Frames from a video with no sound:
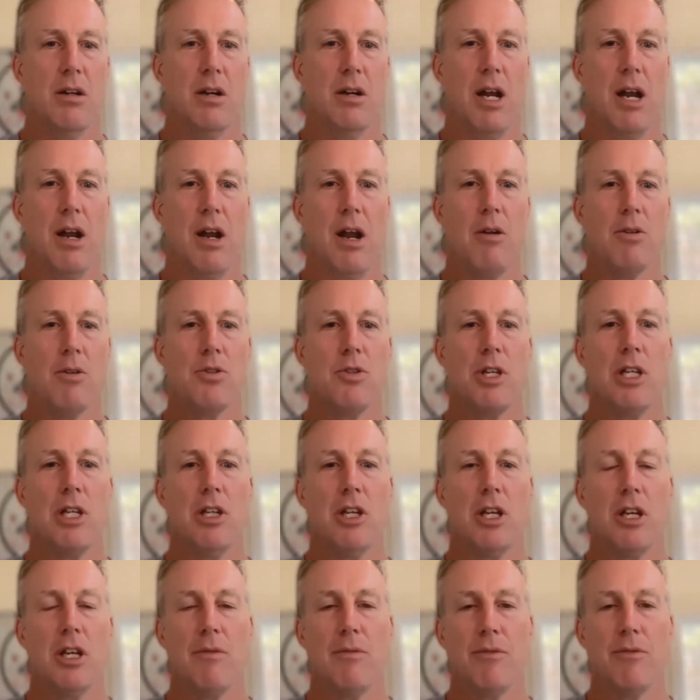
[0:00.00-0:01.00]
I was really
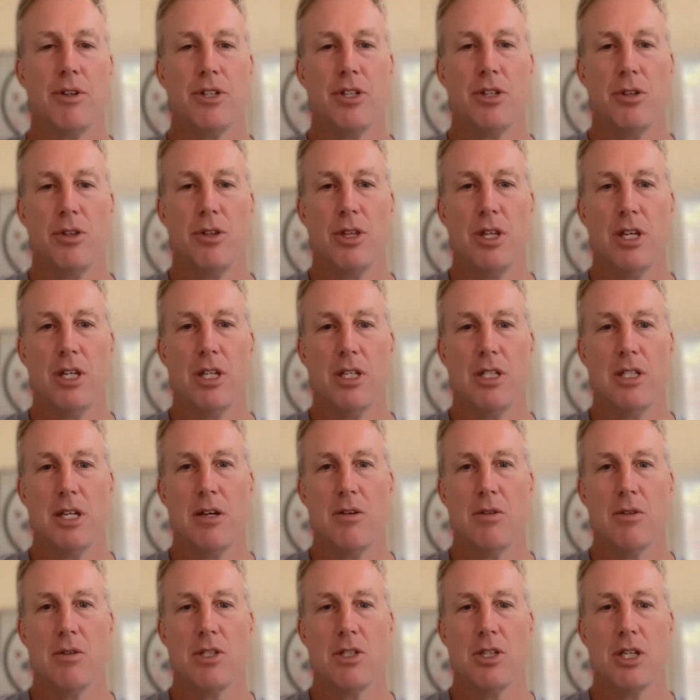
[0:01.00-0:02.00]
looking for two things.
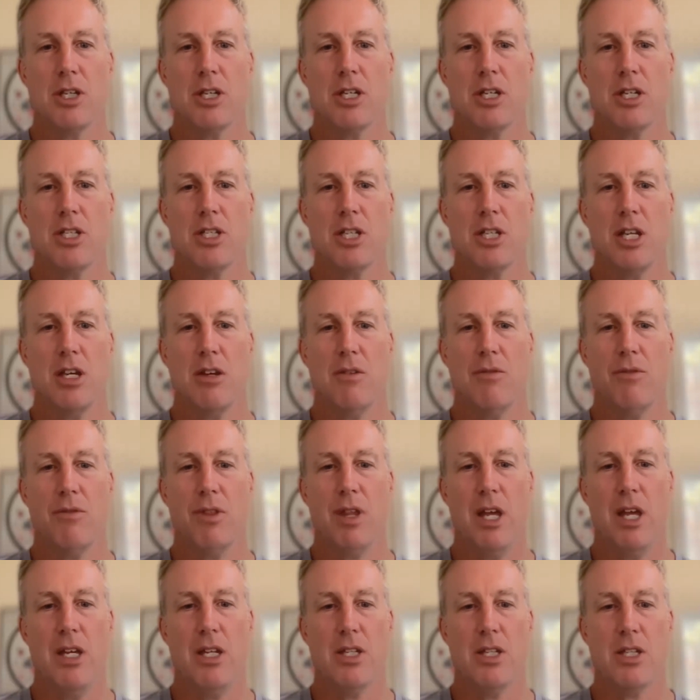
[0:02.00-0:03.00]
I was looking to see if
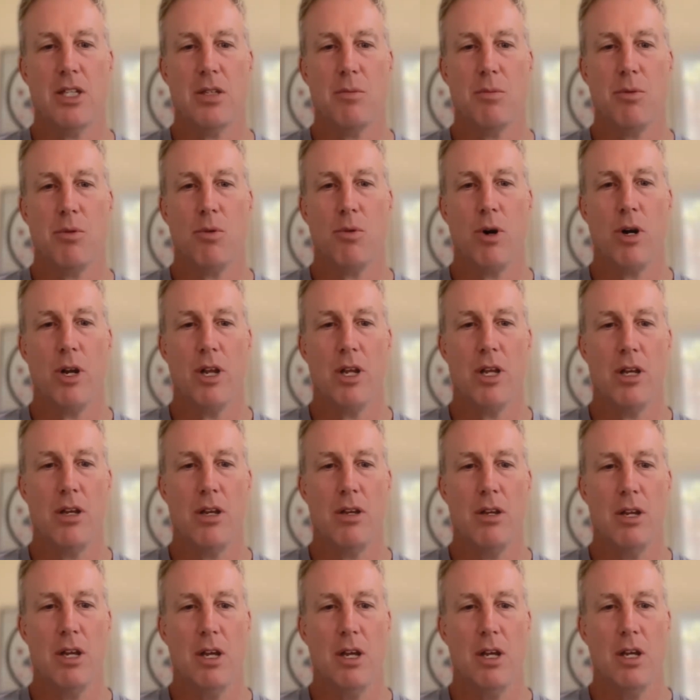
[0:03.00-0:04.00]
they
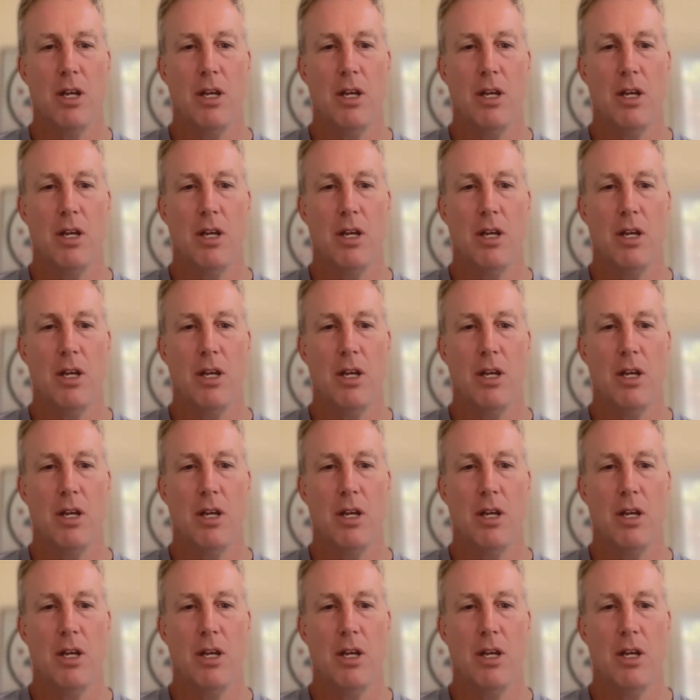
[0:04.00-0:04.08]
supported